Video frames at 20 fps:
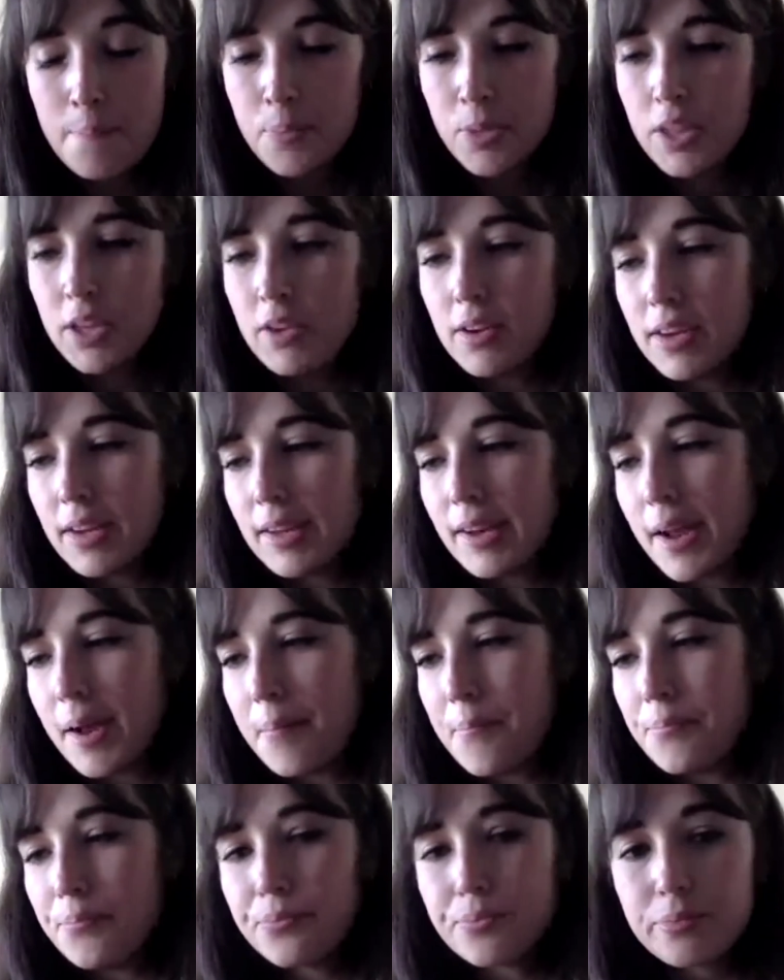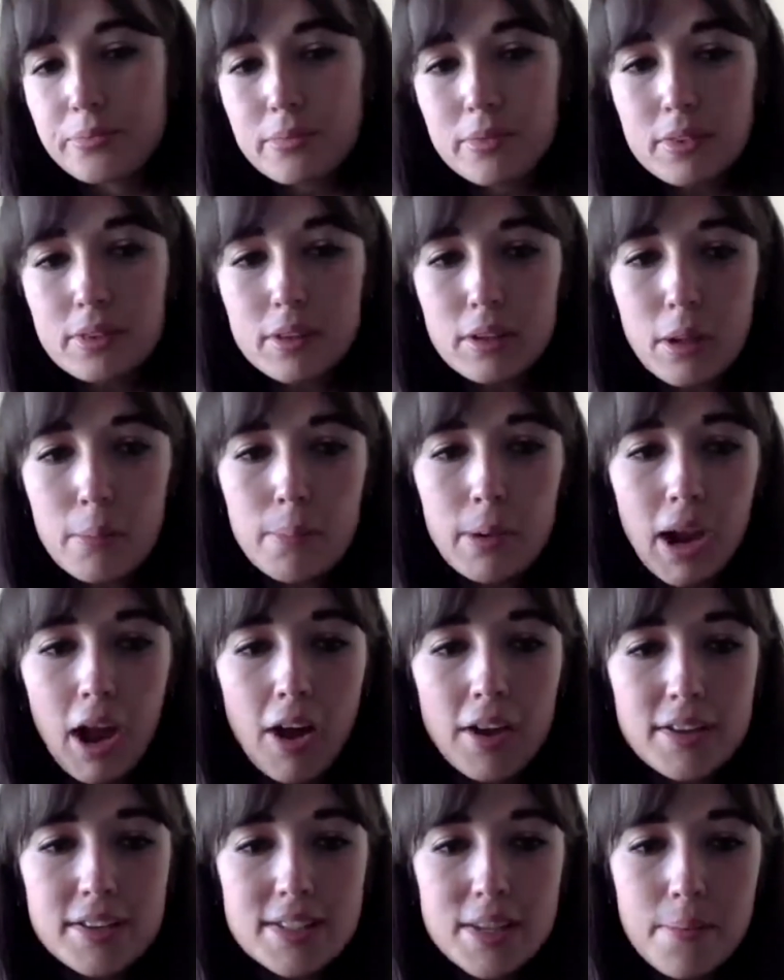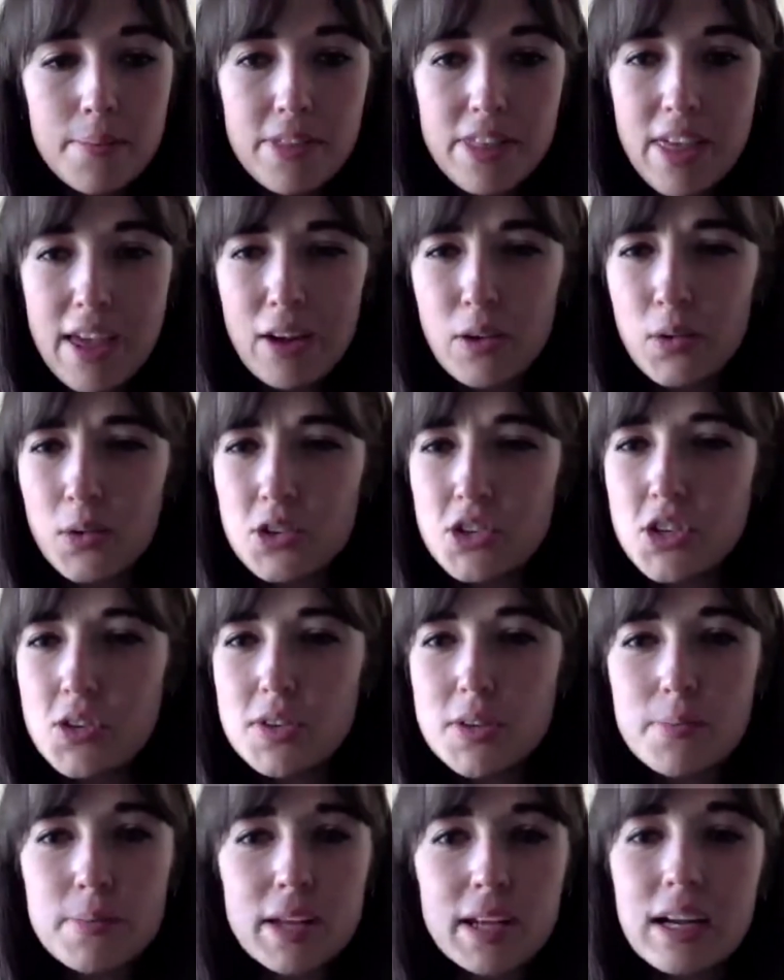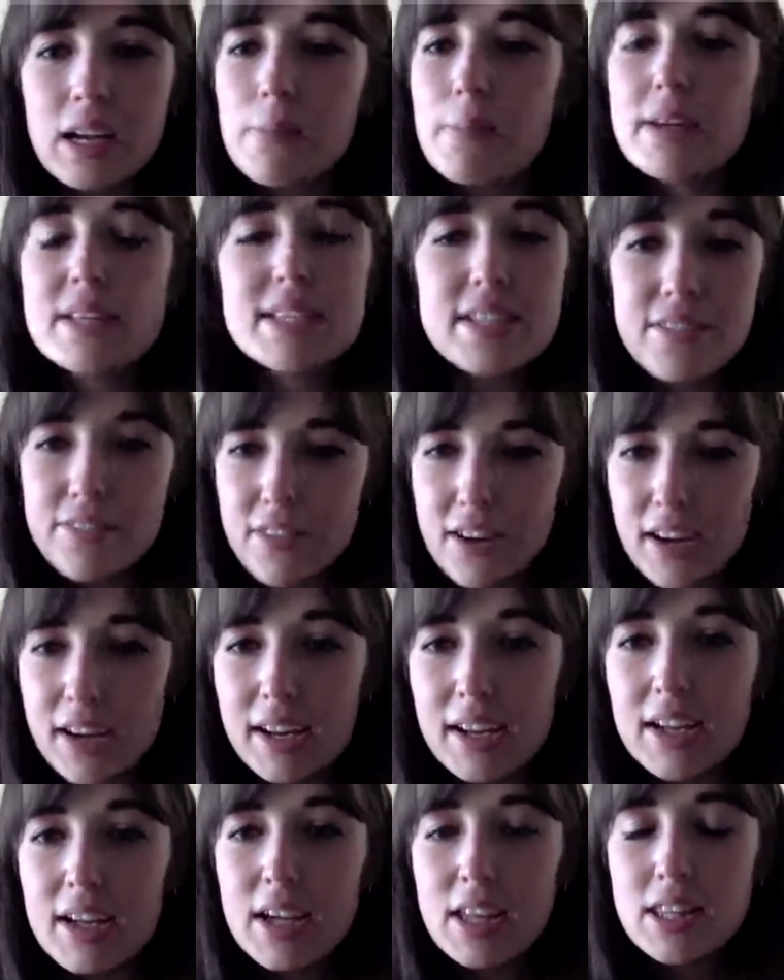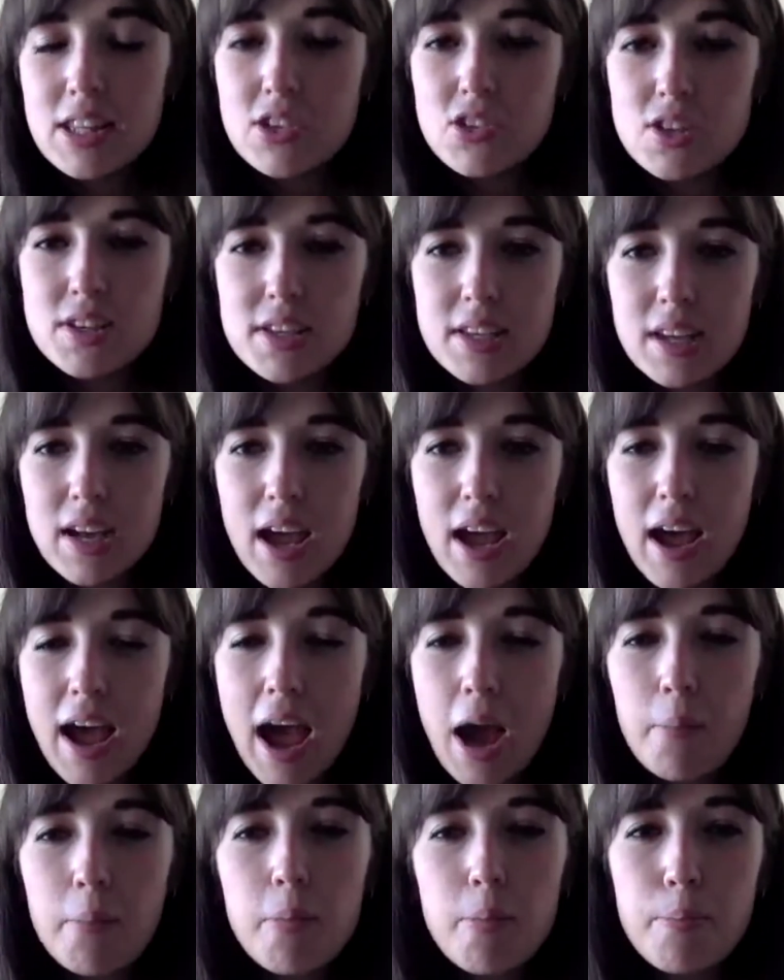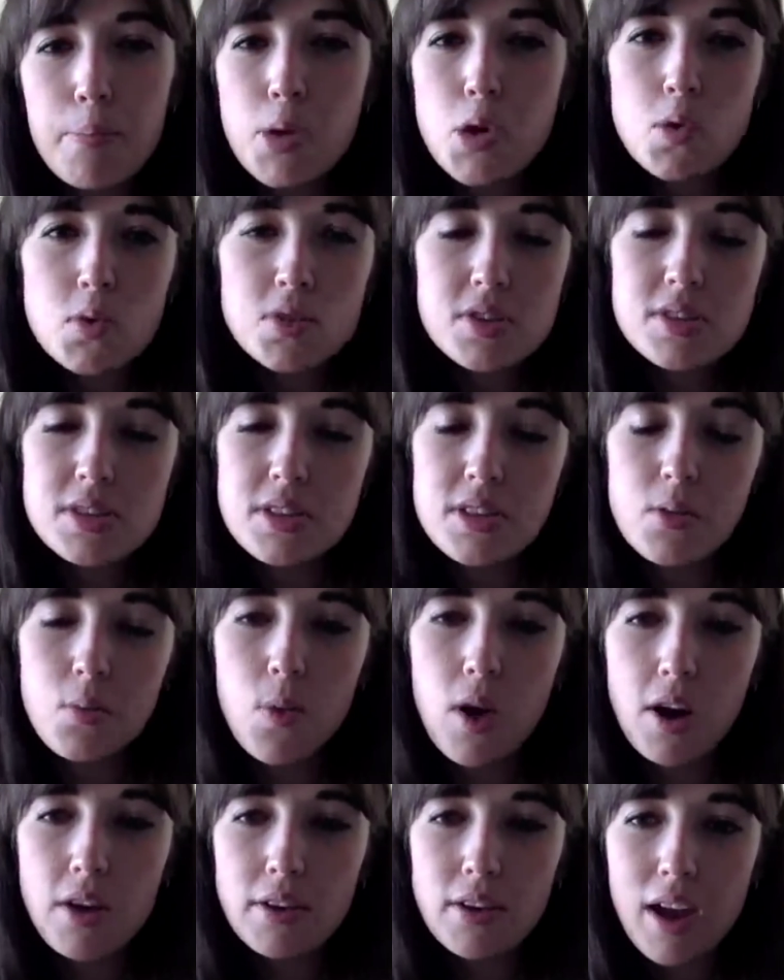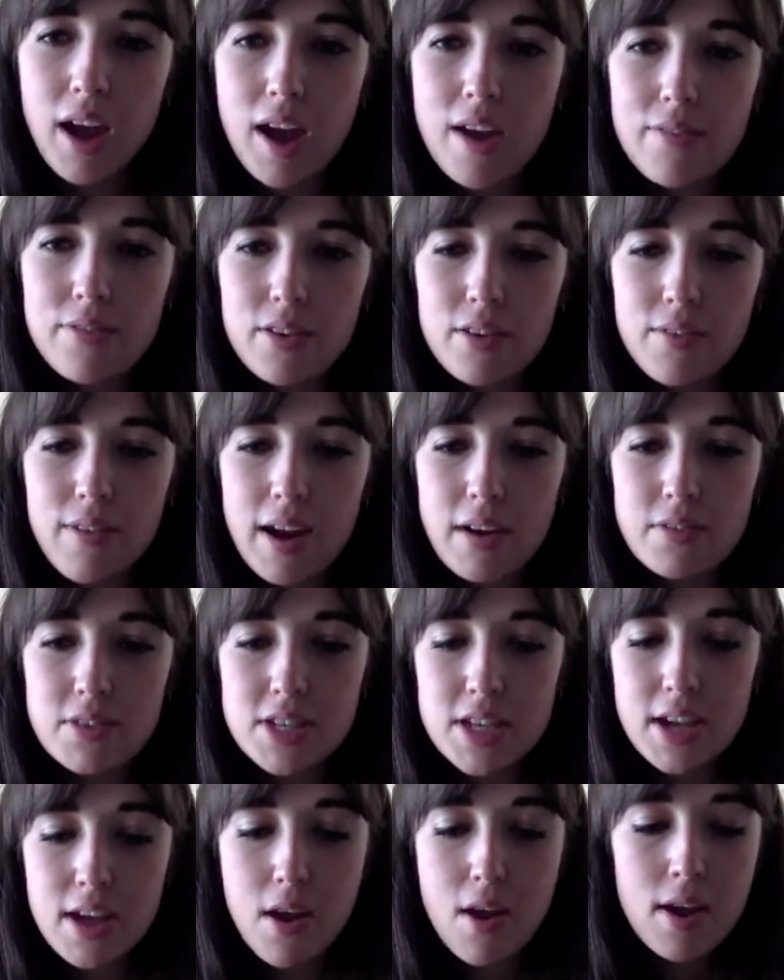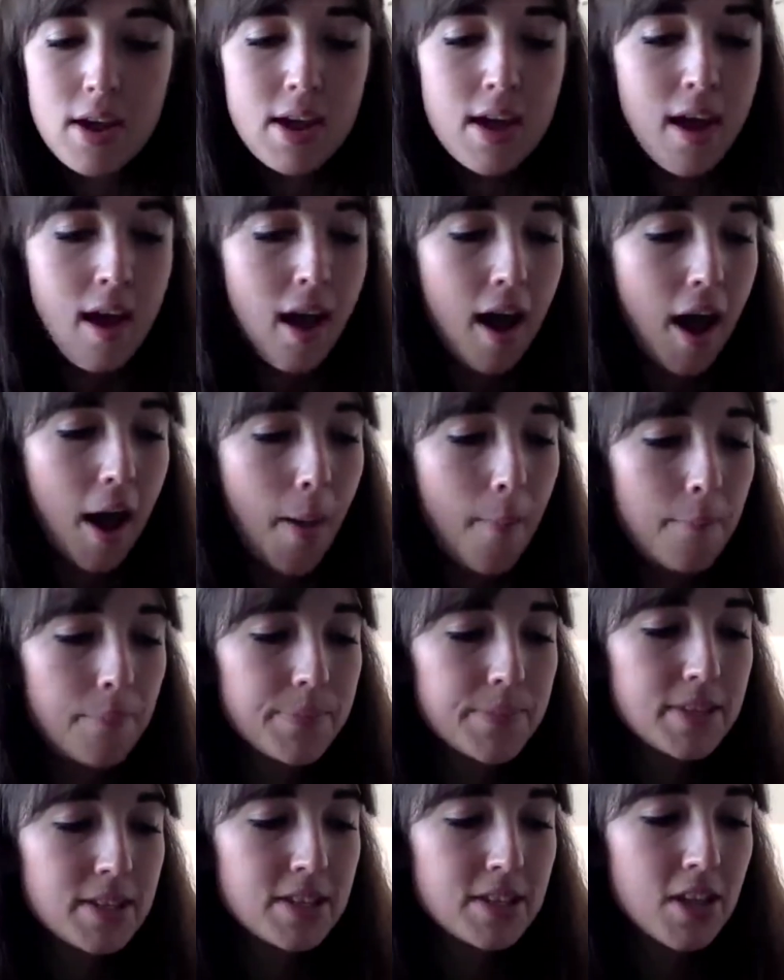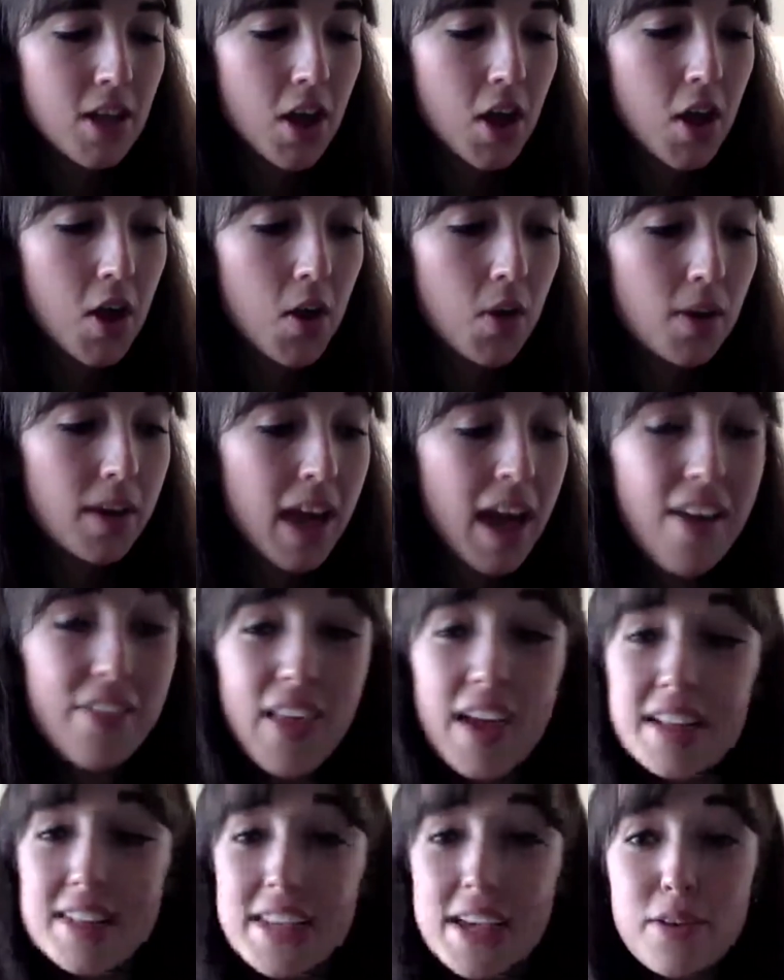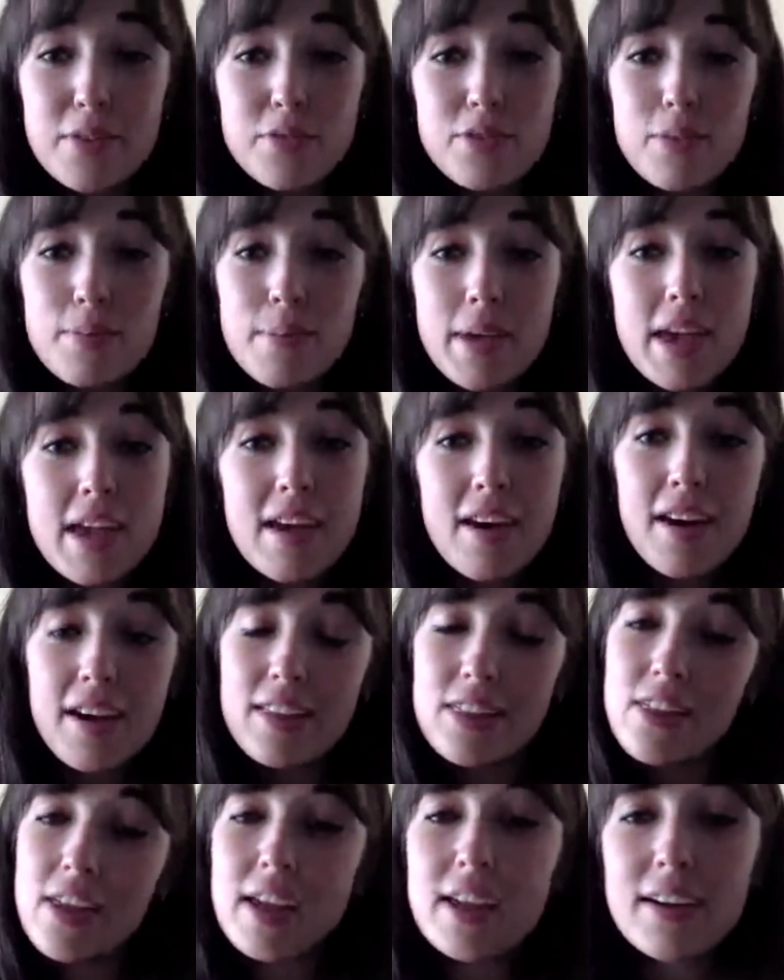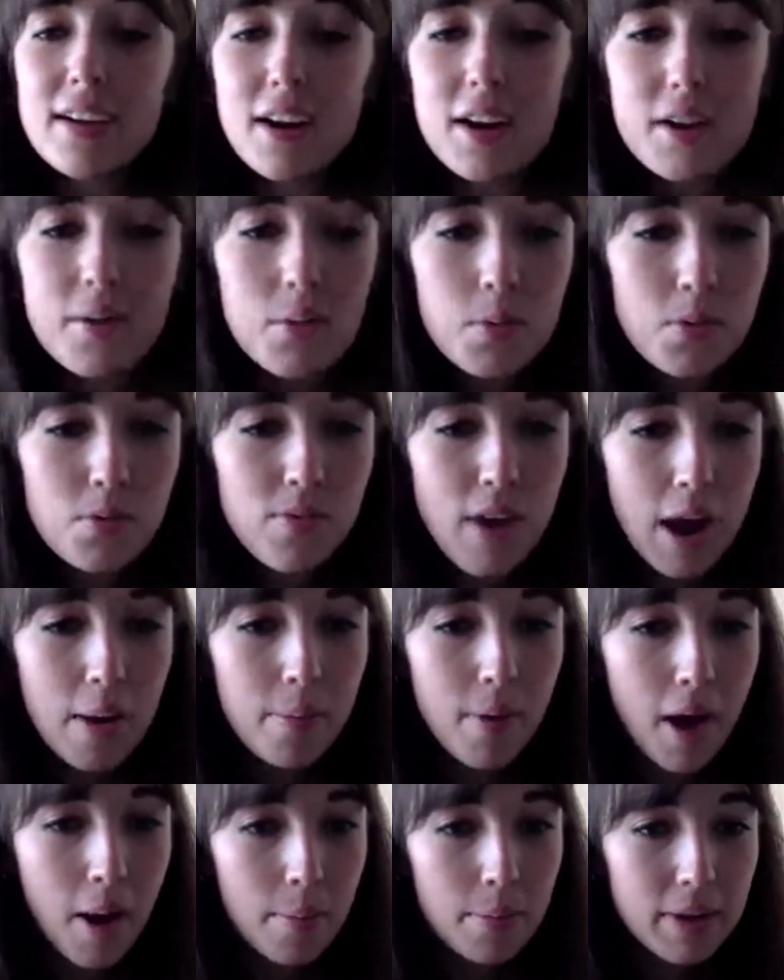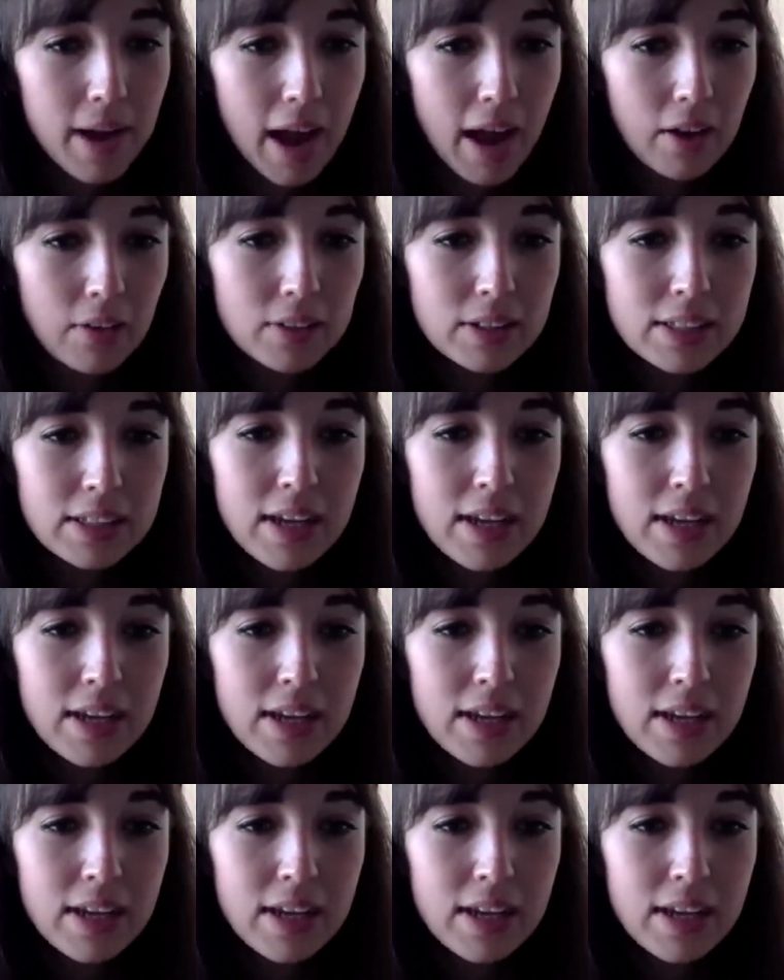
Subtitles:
You can plant something or do something a little bit different that's just going to help boost the wildlife around you. So that's it from me. I think I will wrap up now.